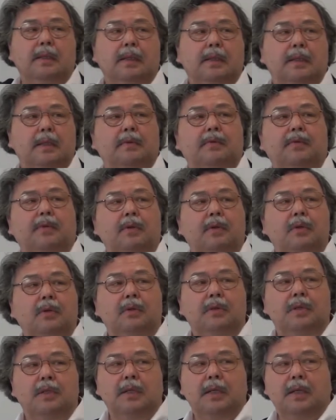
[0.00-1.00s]
it
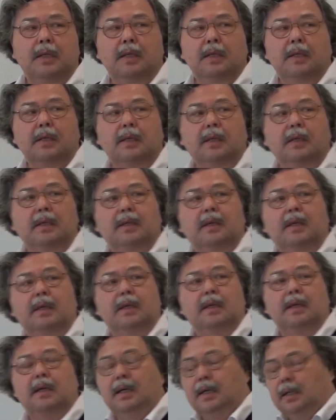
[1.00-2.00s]
follows
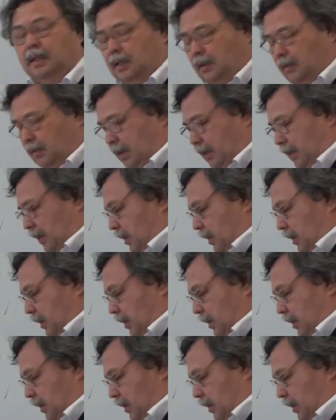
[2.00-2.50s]
a chi-square